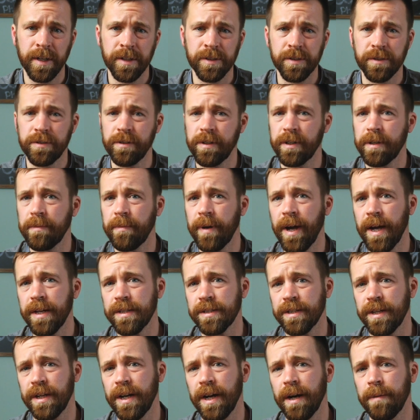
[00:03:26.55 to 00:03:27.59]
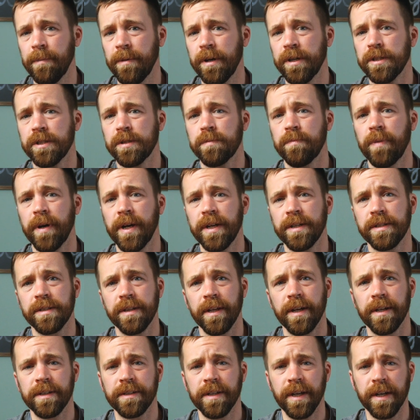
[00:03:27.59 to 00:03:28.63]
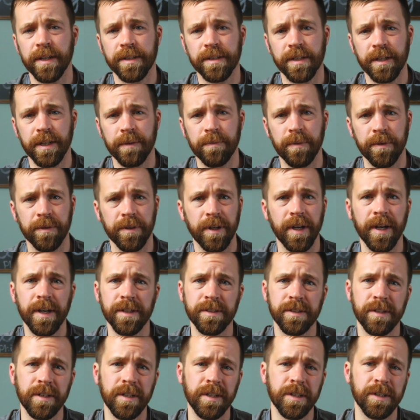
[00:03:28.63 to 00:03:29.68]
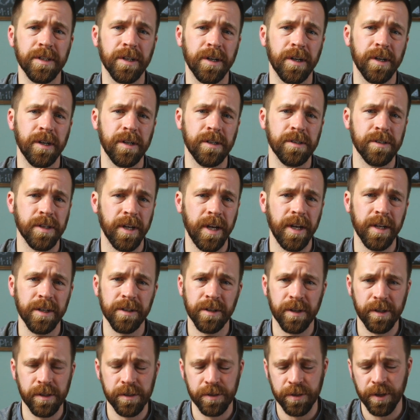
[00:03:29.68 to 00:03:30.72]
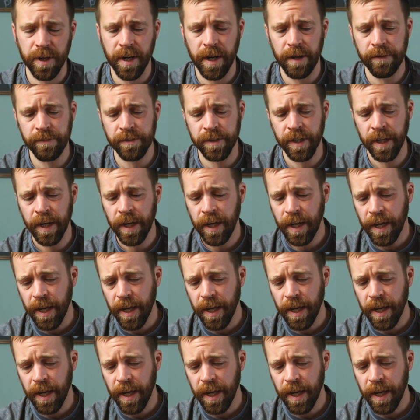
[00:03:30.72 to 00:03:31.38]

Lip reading: So you can imagine how much space that takes up on SD cards and hard drives,